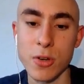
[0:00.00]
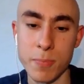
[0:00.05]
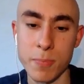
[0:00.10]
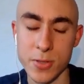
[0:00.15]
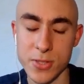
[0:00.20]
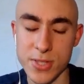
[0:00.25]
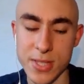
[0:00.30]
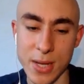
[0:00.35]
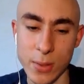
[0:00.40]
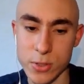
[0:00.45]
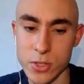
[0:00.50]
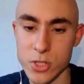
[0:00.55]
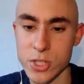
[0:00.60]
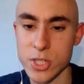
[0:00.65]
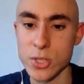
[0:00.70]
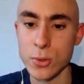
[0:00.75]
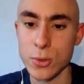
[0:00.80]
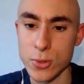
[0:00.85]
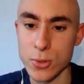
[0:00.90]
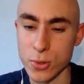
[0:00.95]
Bastet with
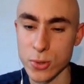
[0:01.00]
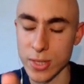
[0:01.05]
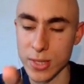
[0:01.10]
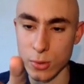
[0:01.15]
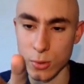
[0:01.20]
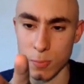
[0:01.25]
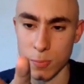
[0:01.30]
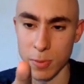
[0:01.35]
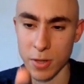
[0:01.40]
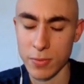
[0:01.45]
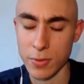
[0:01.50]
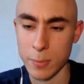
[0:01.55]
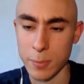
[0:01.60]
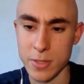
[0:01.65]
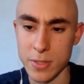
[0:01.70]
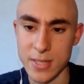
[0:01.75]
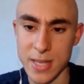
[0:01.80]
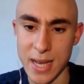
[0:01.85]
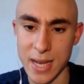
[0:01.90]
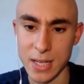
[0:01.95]
Shihao so they don't buff up
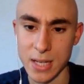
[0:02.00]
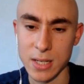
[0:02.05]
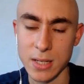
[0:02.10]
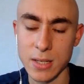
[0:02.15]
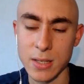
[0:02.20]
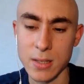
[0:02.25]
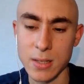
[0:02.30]
attack.